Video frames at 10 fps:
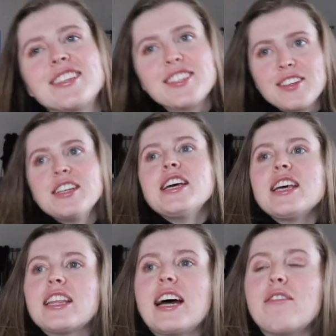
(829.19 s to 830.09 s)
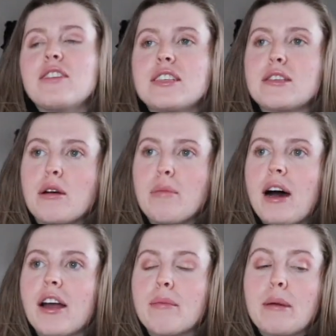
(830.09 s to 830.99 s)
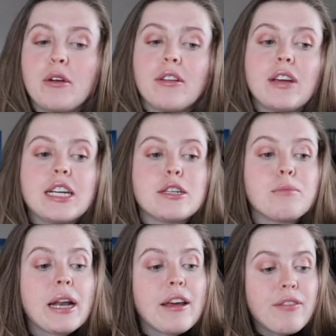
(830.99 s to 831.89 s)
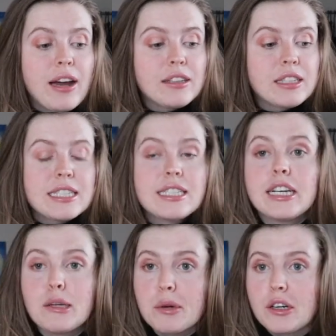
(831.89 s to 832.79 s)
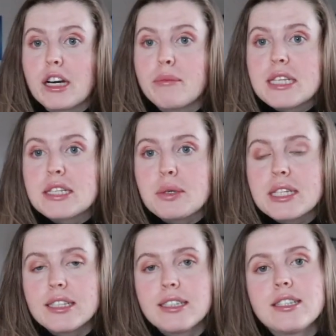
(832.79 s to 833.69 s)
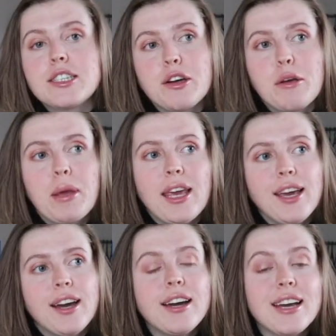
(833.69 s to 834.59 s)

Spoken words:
So that was a part of my motivation. But I found this study program in Switzerland, so I'm here.